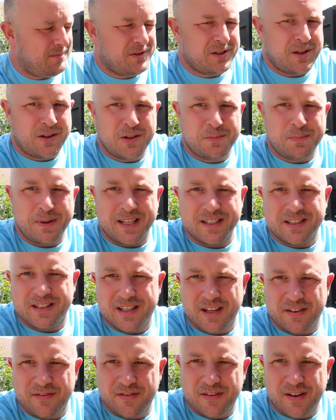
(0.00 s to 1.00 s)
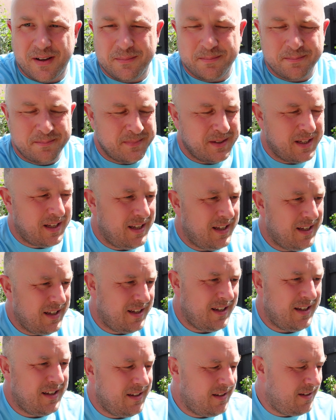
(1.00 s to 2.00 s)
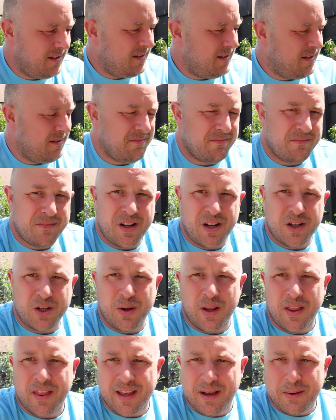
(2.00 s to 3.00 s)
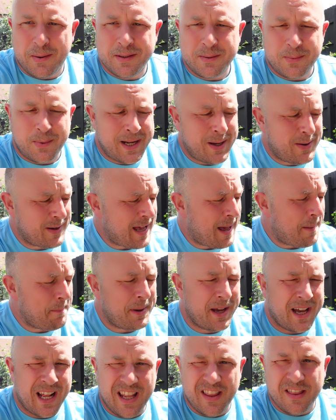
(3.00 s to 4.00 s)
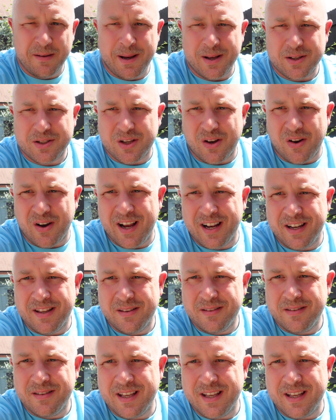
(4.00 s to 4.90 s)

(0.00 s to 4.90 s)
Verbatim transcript: So it just means if I'm kind of doing anything when out camping, I leave them outside.